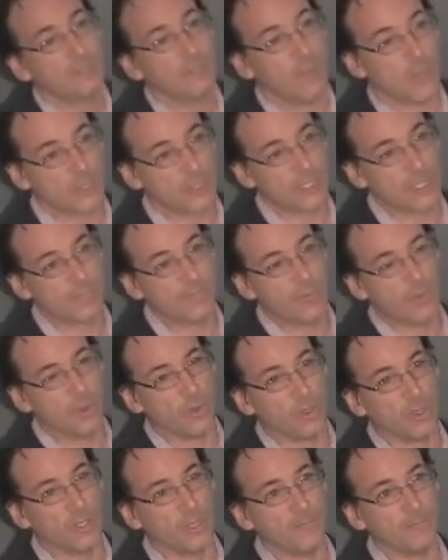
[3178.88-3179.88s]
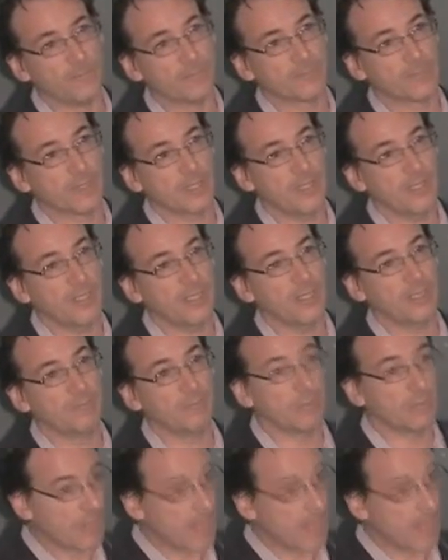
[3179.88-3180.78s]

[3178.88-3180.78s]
systems, mostly